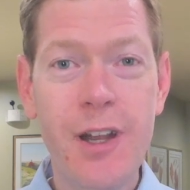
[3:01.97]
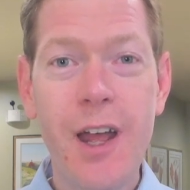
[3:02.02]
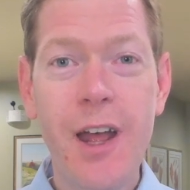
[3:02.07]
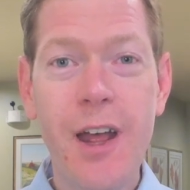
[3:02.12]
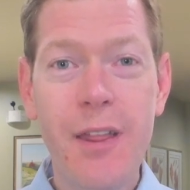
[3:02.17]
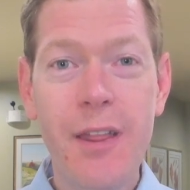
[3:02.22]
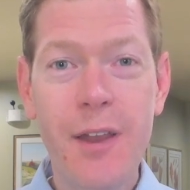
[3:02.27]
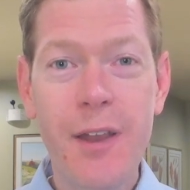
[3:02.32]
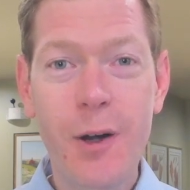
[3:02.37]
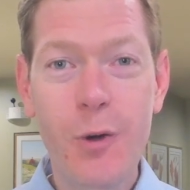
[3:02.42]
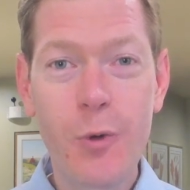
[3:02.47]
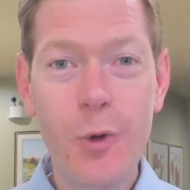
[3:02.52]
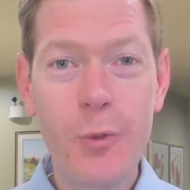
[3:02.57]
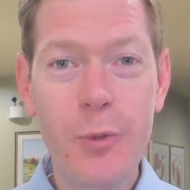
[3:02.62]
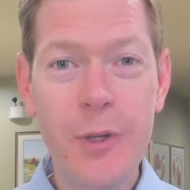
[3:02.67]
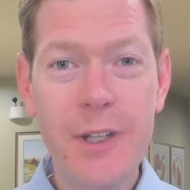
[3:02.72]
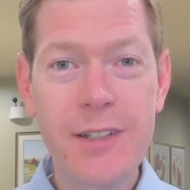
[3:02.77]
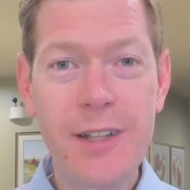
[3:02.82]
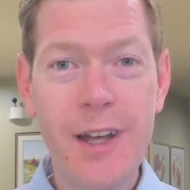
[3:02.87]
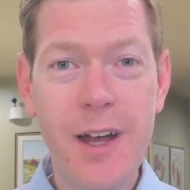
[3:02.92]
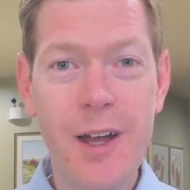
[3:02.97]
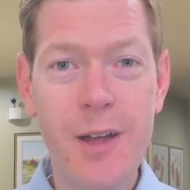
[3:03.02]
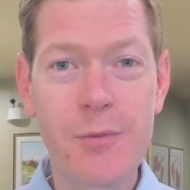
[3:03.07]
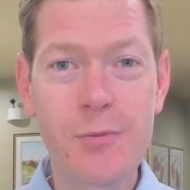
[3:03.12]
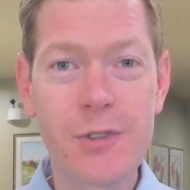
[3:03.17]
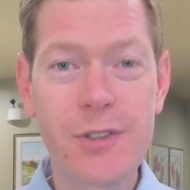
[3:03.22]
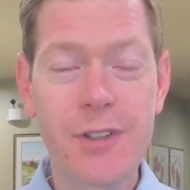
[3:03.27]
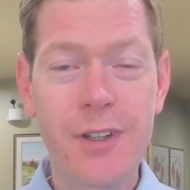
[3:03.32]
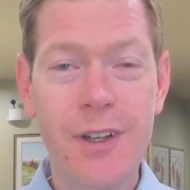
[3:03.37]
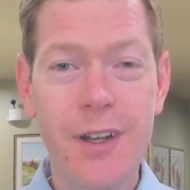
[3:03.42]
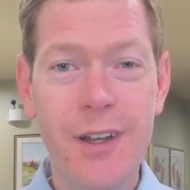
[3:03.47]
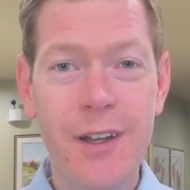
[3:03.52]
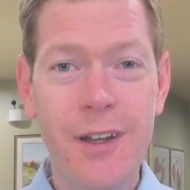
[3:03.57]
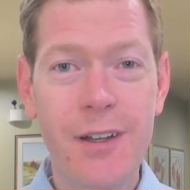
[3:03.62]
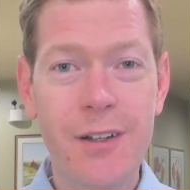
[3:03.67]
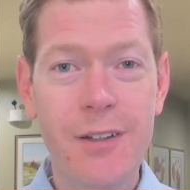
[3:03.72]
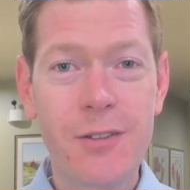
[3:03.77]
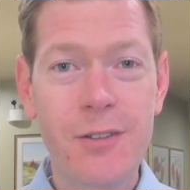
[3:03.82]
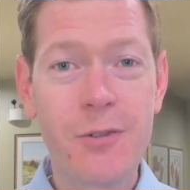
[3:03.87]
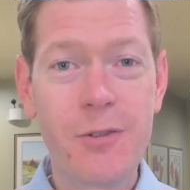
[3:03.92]
there will be times
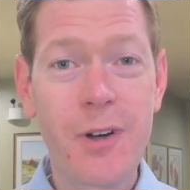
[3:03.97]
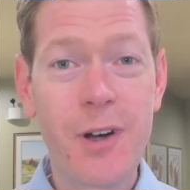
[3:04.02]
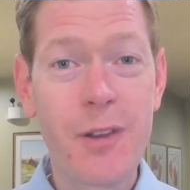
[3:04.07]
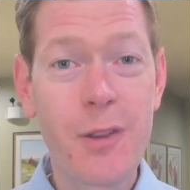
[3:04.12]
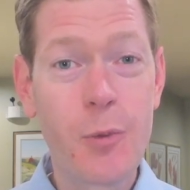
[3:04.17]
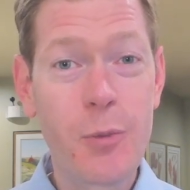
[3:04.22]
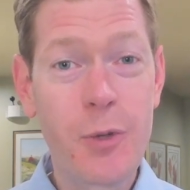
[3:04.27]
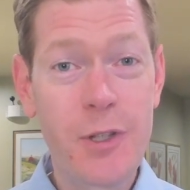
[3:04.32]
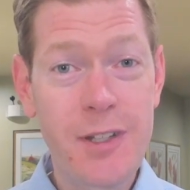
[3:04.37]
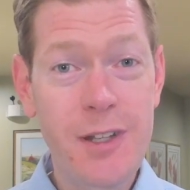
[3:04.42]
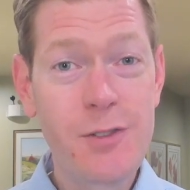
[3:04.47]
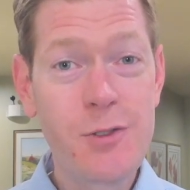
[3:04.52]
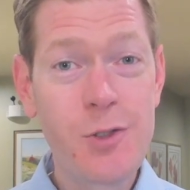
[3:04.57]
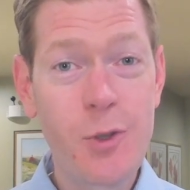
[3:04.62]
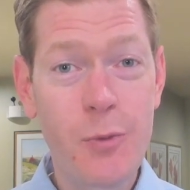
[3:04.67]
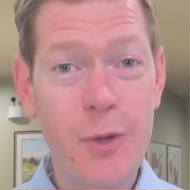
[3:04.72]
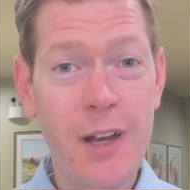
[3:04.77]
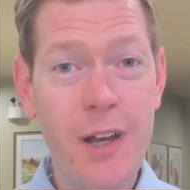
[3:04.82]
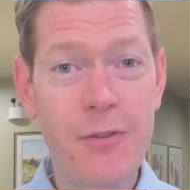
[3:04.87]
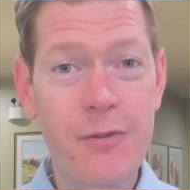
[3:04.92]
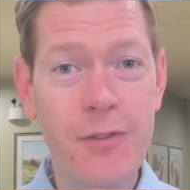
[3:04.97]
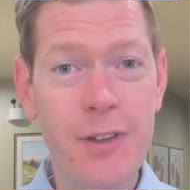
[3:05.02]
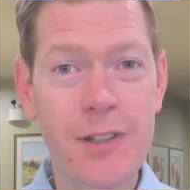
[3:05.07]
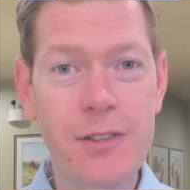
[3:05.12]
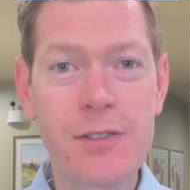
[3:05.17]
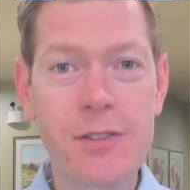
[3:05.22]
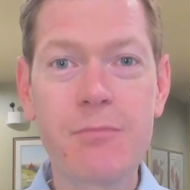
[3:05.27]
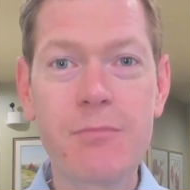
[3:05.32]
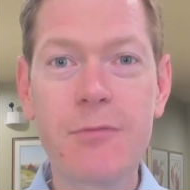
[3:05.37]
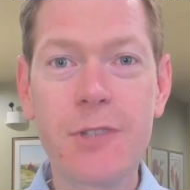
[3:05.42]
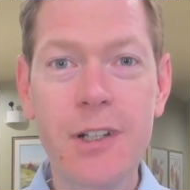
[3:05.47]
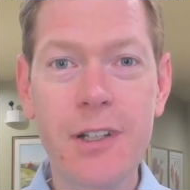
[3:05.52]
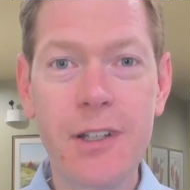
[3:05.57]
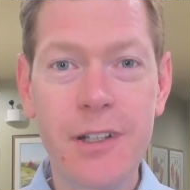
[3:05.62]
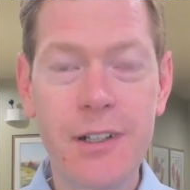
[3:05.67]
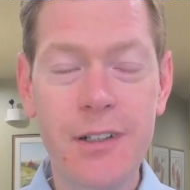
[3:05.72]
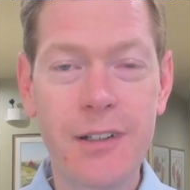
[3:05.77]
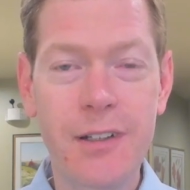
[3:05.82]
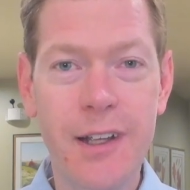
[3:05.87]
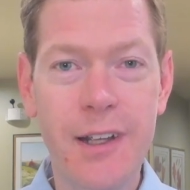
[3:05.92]
where the potential benefits
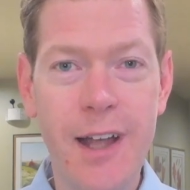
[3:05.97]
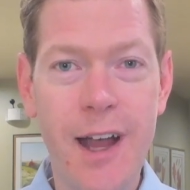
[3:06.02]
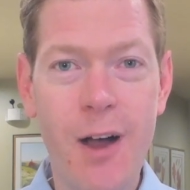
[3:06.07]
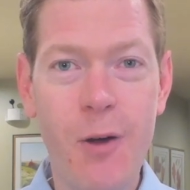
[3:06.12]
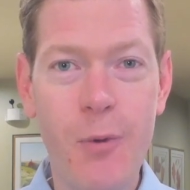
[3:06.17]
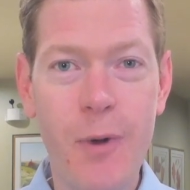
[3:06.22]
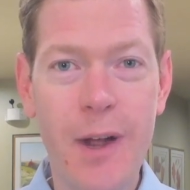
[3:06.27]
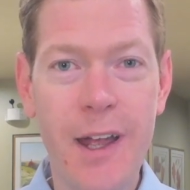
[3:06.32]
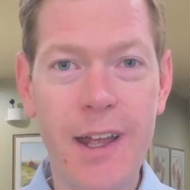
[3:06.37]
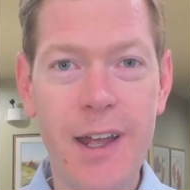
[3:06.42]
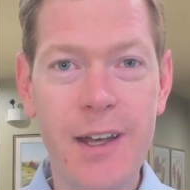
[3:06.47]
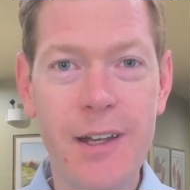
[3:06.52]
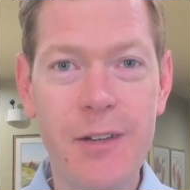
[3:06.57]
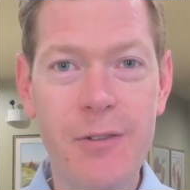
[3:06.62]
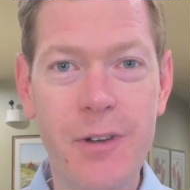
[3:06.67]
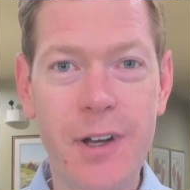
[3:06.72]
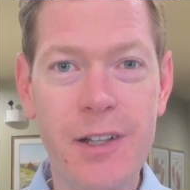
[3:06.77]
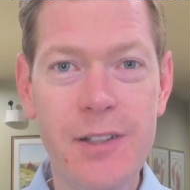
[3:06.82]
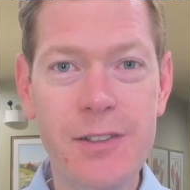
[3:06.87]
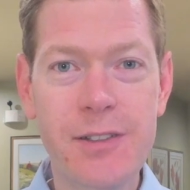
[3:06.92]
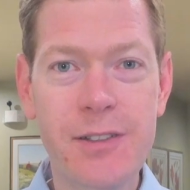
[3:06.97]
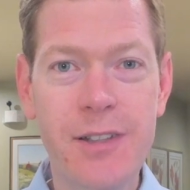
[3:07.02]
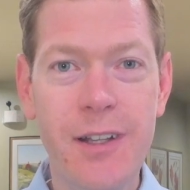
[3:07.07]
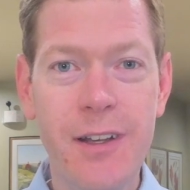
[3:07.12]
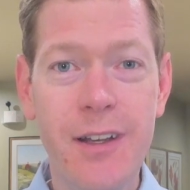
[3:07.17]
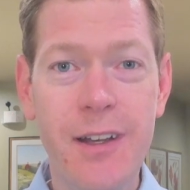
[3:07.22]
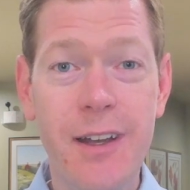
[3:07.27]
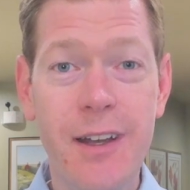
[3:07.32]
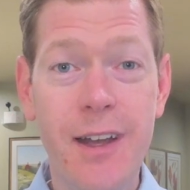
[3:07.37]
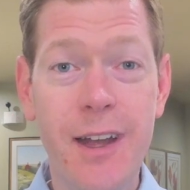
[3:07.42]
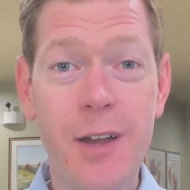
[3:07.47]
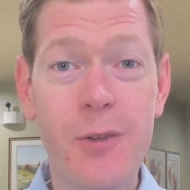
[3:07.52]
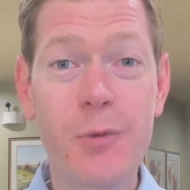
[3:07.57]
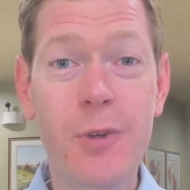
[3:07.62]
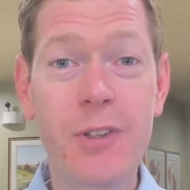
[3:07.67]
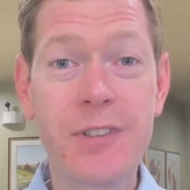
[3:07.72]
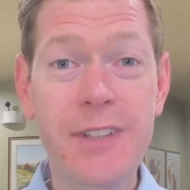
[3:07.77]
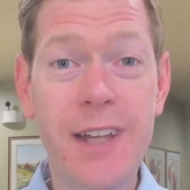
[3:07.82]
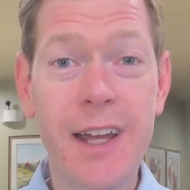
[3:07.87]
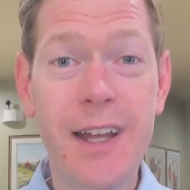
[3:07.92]
clearly outweigh any risks and
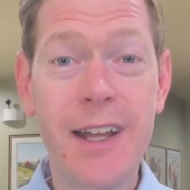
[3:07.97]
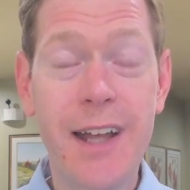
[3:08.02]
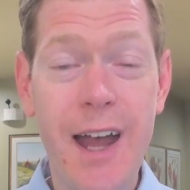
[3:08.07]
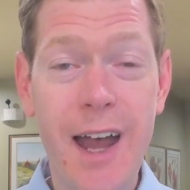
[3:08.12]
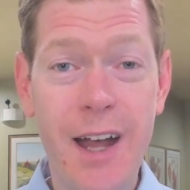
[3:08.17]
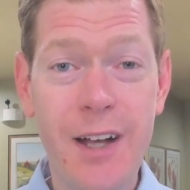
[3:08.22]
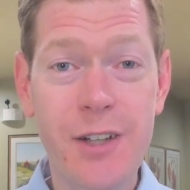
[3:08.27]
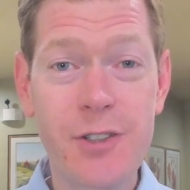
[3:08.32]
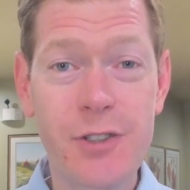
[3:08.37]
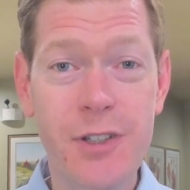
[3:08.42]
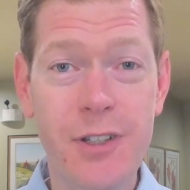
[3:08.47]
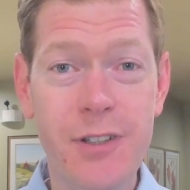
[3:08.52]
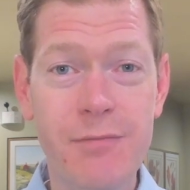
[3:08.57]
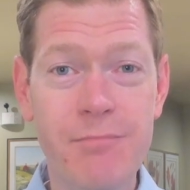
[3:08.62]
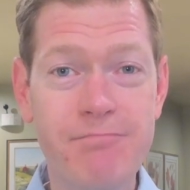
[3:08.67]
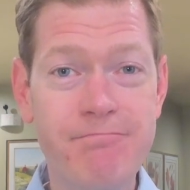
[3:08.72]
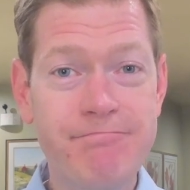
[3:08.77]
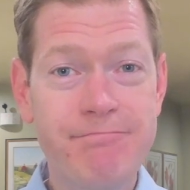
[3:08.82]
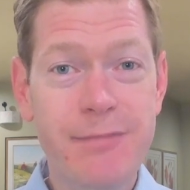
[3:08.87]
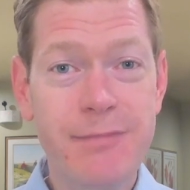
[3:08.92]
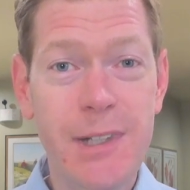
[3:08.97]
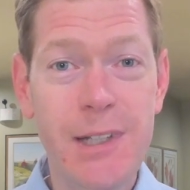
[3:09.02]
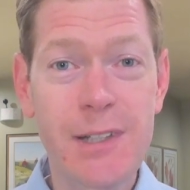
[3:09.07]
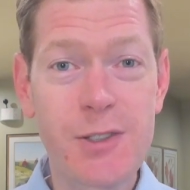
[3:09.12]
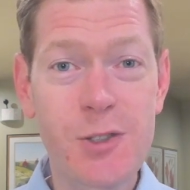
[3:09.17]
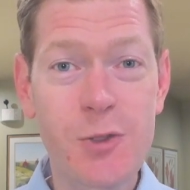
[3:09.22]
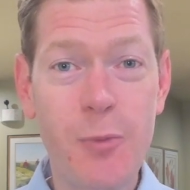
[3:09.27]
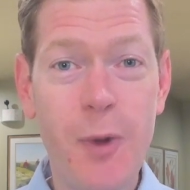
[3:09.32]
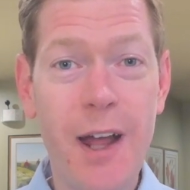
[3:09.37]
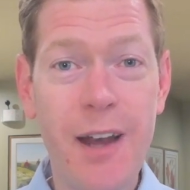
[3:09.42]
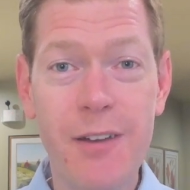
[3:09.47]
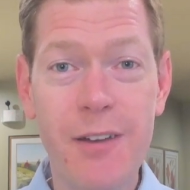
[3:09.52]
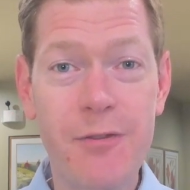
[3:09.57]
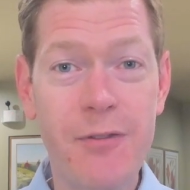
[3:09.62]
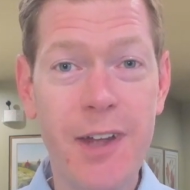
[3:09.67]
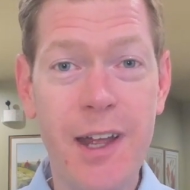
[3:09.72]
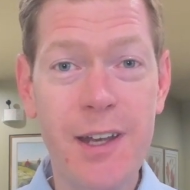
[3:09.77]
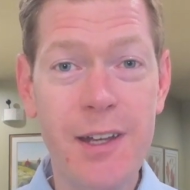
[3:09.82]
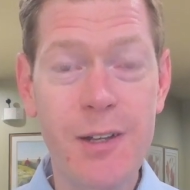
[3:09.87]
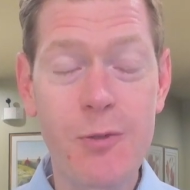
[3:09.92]
we'll take action in spite of
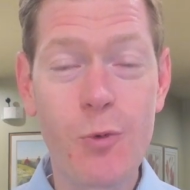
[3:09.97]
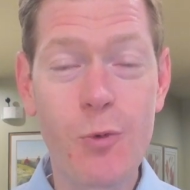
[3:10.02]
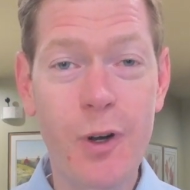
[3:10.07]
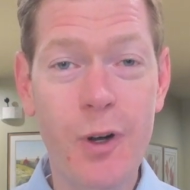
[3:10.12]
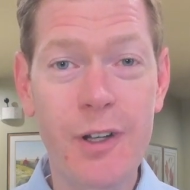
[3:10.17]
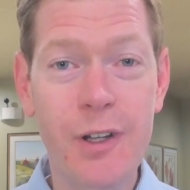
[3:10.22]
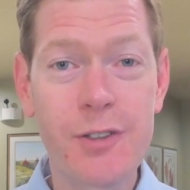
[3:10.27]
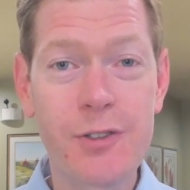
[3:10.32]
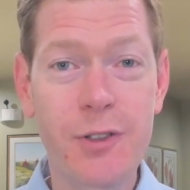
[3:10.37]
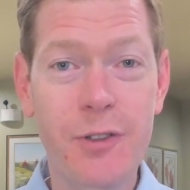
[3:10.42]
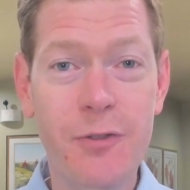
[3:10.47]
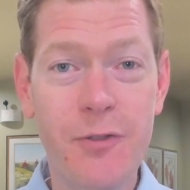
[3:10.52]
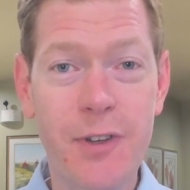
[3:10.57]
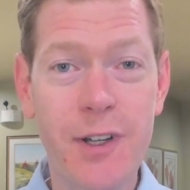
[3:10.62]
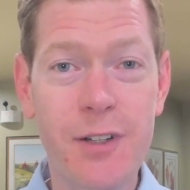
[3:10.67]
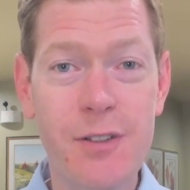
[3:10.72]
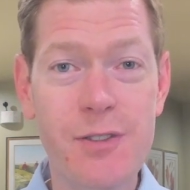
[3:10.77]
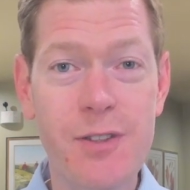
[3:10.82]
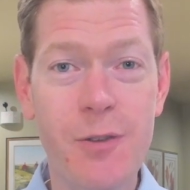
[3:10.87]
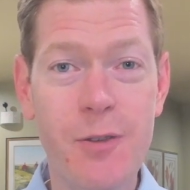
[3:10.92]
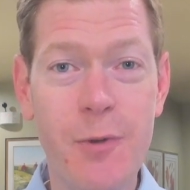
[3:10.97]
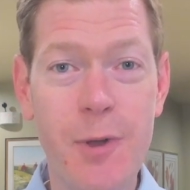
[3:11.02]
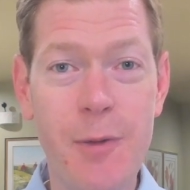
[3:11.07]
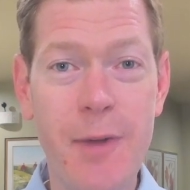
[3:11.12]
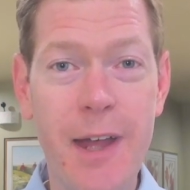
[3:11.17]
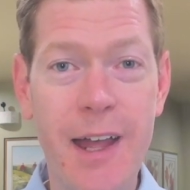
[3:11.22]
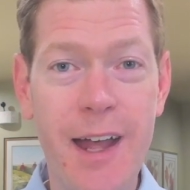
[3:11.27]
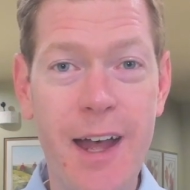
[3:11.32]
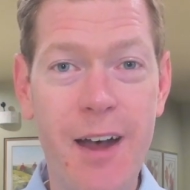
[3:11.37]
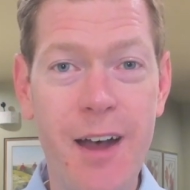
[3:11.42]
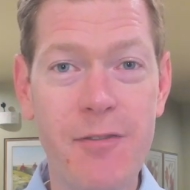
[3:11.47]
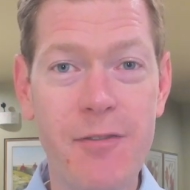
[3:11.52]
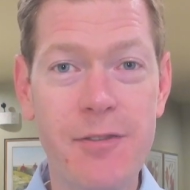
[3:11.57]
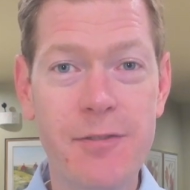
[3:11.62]
any worries or fears that we may have.